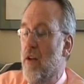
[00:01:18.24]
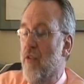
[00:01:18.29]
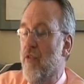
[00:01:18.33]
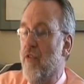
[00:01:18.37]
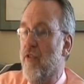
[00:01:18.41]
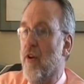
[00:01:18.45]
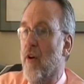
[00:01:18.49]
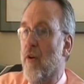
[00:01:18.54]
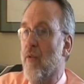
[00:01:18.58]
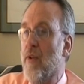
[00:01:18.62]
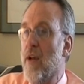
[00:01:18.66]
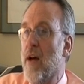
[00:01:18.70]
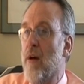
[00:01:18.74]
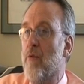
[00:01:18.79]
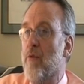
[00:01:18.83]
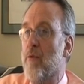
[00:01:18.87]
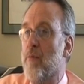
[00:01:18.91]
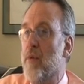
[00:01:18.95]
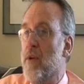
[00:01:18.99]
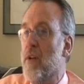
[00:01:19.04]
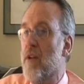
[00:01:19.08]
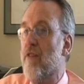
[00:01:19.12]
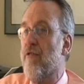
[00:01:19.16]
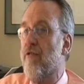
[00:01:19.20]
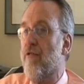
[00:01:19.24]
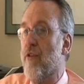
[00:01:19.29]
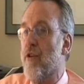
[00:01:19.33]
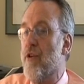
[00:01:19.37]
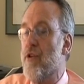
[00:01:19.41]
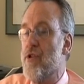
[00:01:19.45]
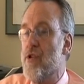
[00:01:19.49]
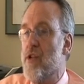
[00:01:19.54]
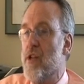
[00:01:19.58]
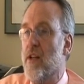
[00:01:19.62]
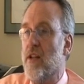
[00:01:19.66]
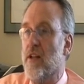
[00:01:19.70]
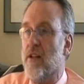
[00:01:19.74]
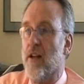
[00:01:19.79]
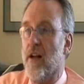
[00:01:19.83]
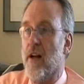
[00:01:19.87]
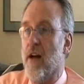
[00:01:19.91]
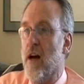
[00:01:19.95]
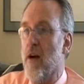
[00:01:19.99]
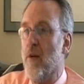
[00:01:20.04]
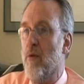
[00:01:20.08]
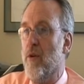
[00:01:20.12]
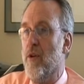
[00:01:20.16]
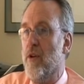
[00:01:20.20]
So that would be the first thing that
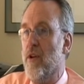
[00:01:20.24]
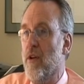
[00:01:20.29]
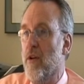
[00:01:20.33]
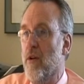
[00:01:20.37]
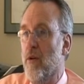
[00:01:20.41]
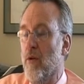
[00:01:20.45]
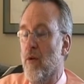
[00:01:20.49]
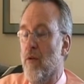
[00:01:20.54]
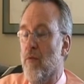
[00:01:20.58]
I would do,